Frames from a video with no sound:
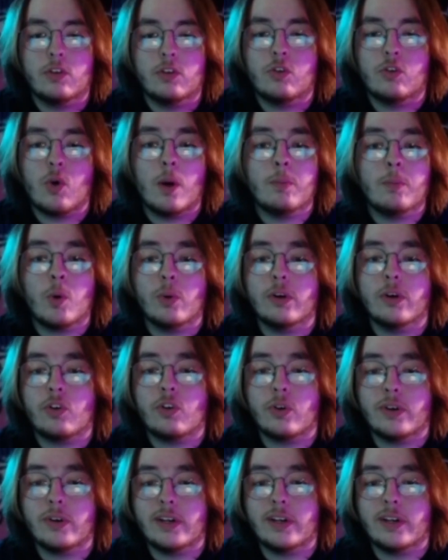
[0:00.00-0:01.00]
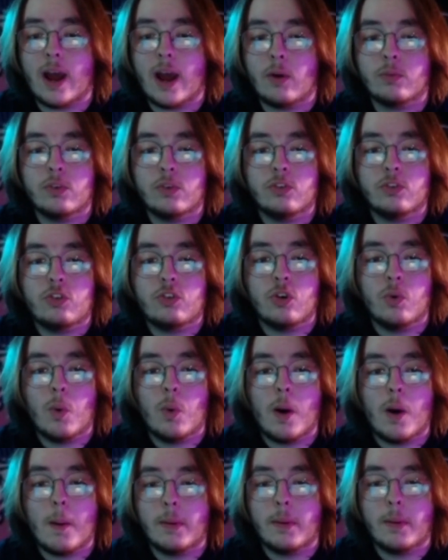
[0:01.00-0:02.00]
So I'm going to turn it down
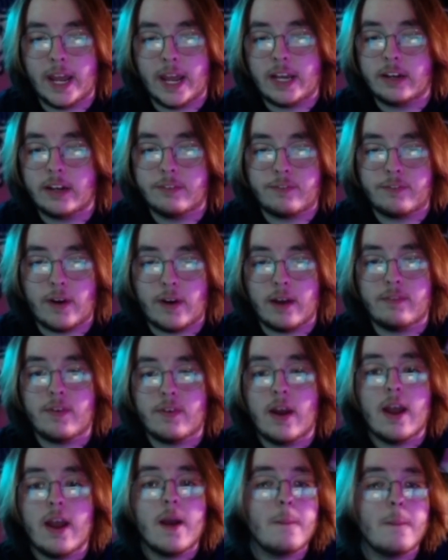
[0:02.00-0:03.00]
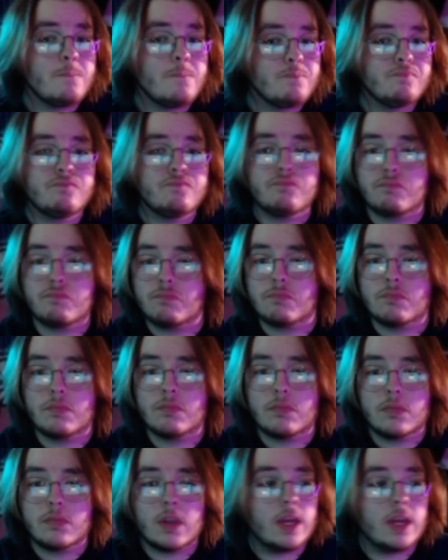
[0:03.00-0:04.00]
to -5.
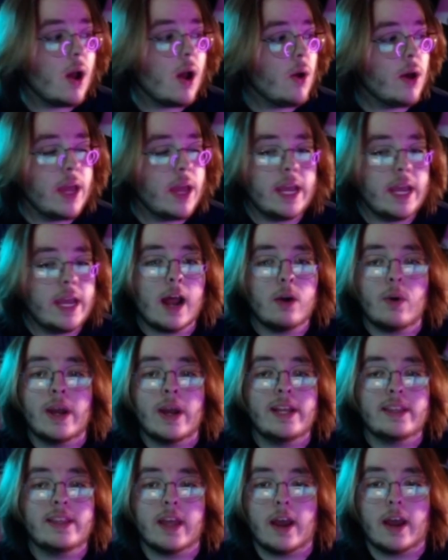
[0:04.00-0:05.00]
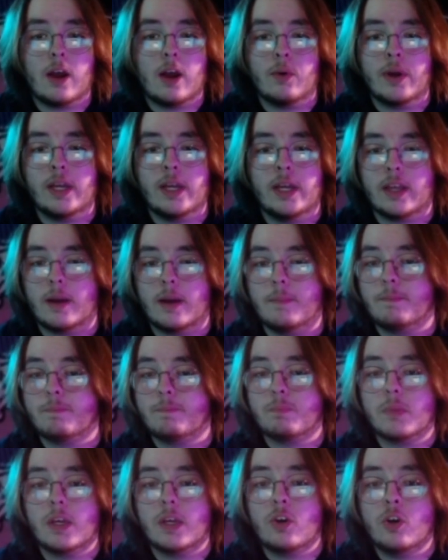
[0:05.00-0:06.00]
And I don't hate that.
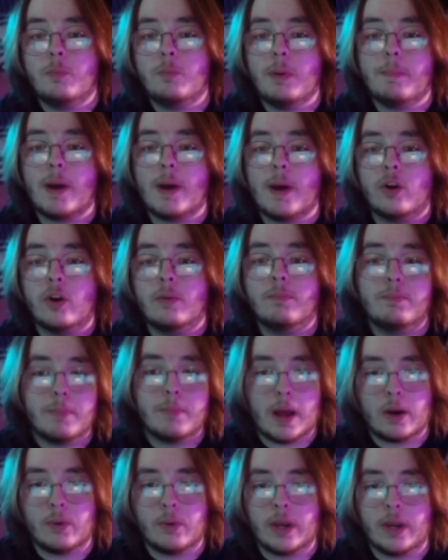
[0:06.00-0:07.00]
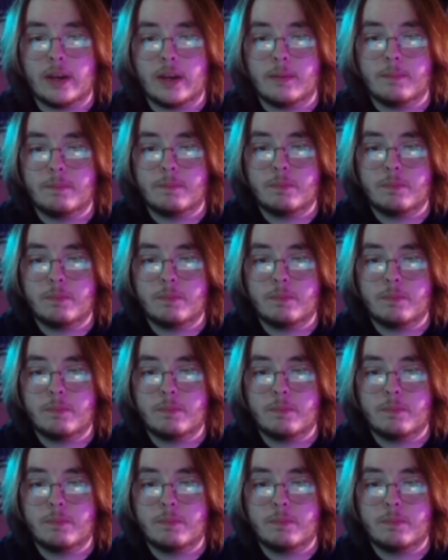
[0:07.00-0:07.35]
It could be better, but I don't hate it.